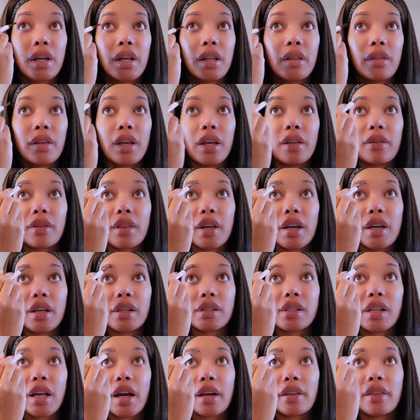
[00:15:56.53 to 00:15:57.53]
and and
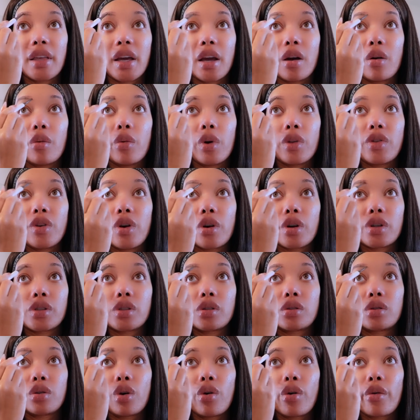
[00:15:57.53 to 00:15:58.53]
things like that with your
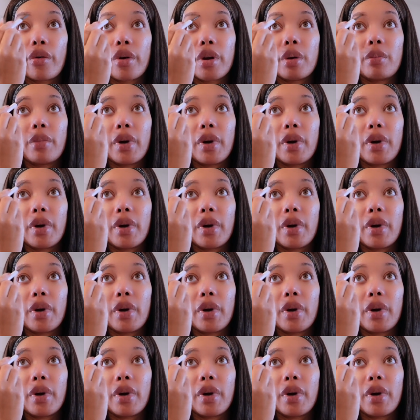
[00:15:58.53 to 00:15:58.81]
story.